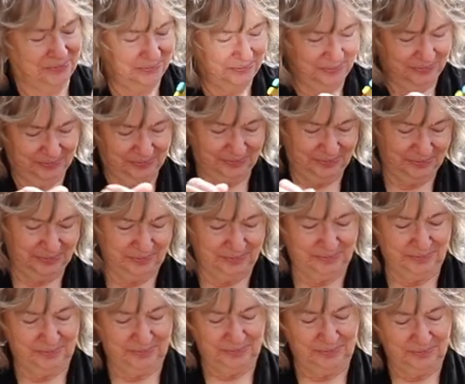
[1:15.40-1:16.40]

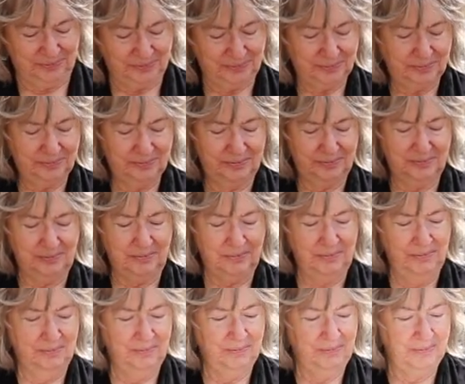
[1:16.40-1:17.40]

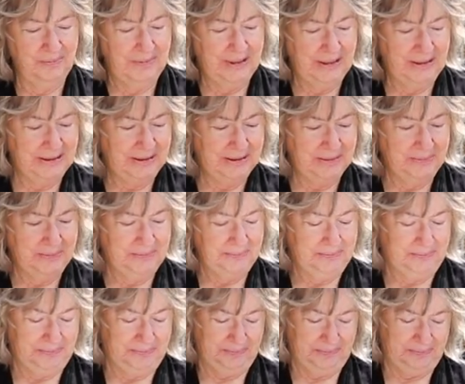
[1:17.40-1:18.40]

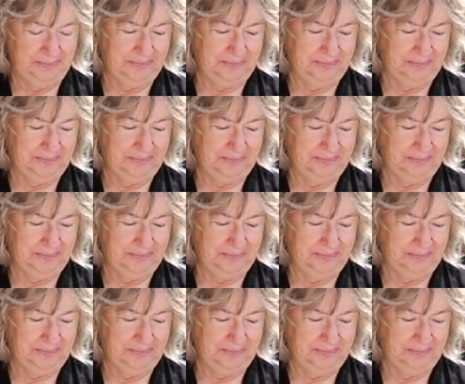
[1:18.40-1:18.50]
Nothing is said.